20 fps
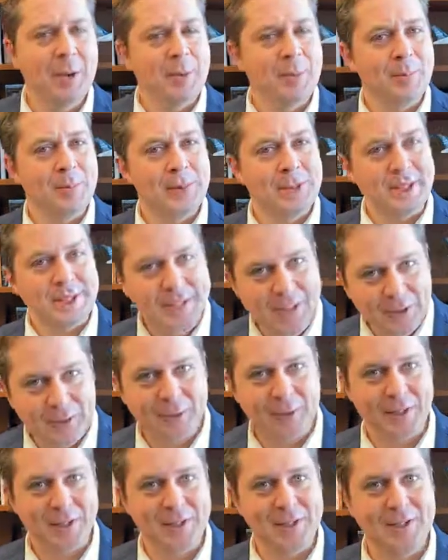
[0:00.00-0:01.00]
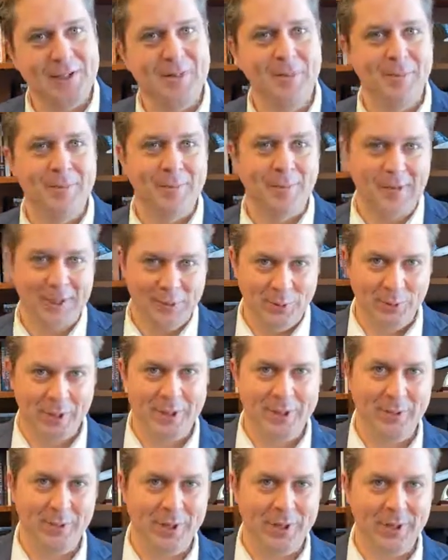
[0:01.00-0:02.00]
But the difference in
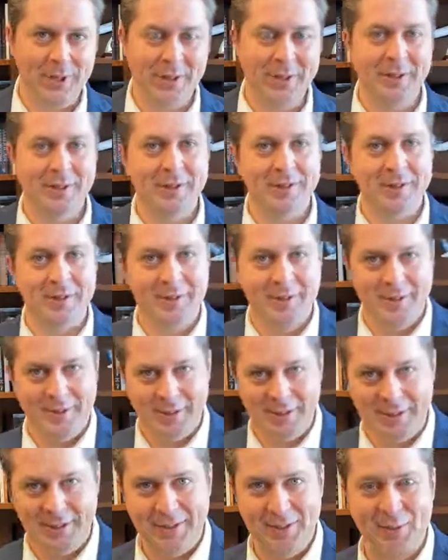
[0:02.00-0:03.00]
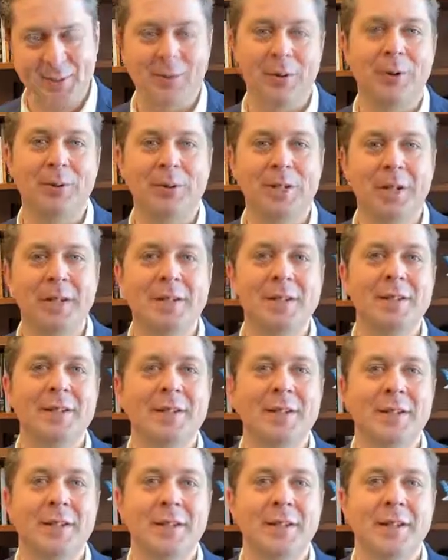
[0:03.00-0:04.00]
2020 to this protest
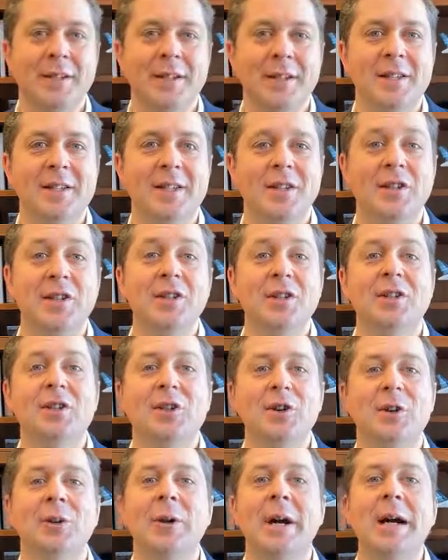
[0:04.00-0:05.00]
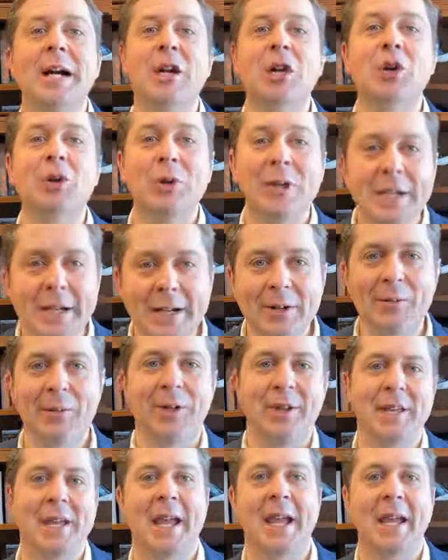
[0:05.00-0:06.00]
is that Justin Trudeau agreed with
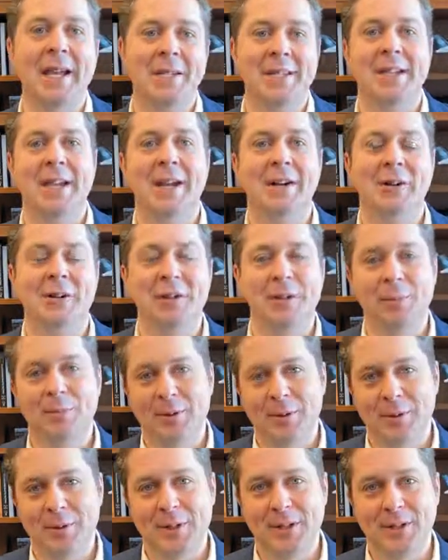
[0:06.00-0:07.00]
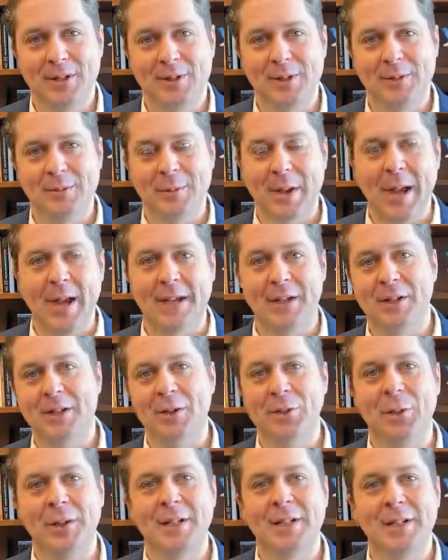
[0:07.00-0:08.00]
the anti energy protesters back in
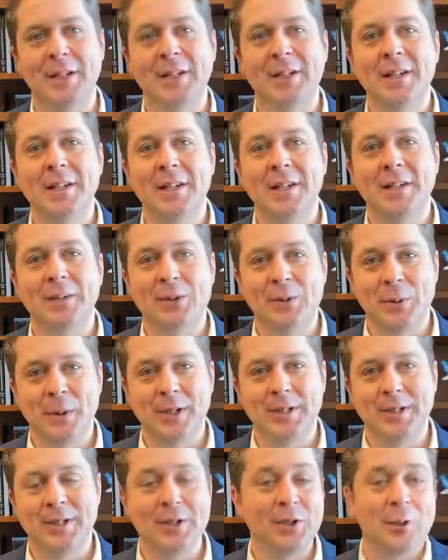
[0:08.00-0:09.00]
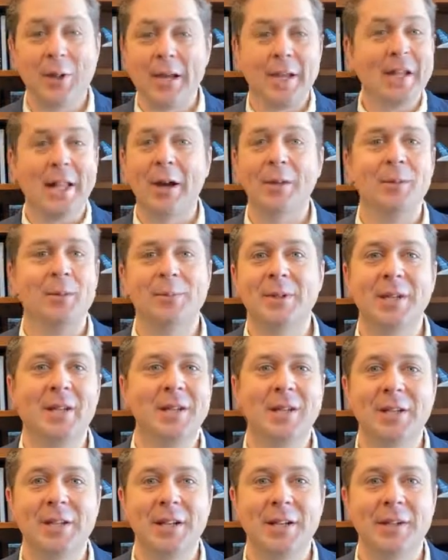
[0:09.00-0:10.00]
2020. So he allowed them to
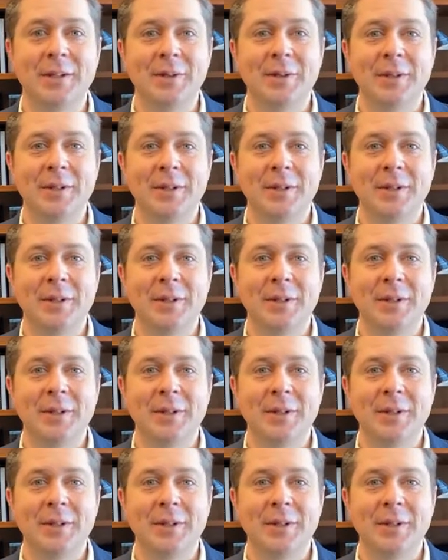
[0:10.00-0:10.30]
continue.